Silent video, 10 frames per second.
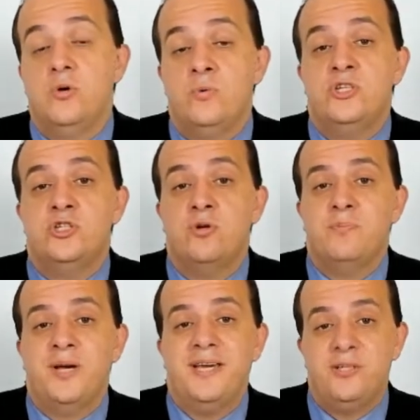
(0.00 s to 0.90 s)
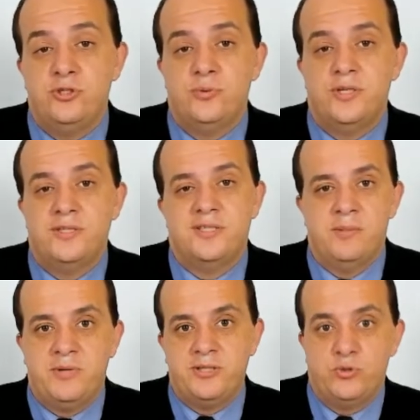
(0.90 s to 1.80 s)
which is owned by Intuit, the
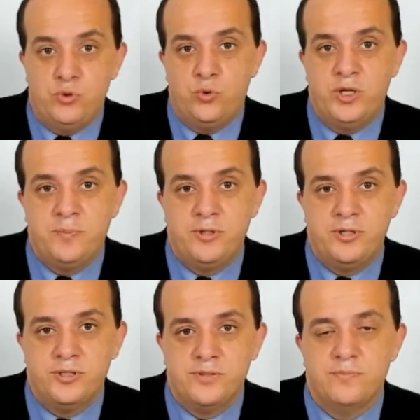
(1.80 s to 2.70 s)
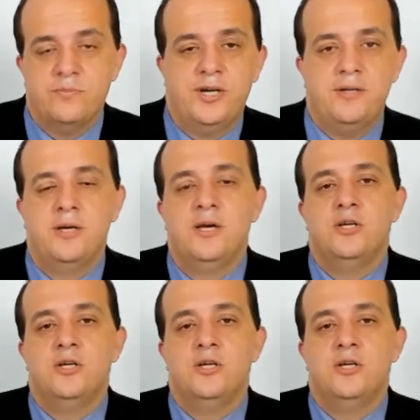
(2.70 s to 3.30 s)
same guys who do QuickBooks, right?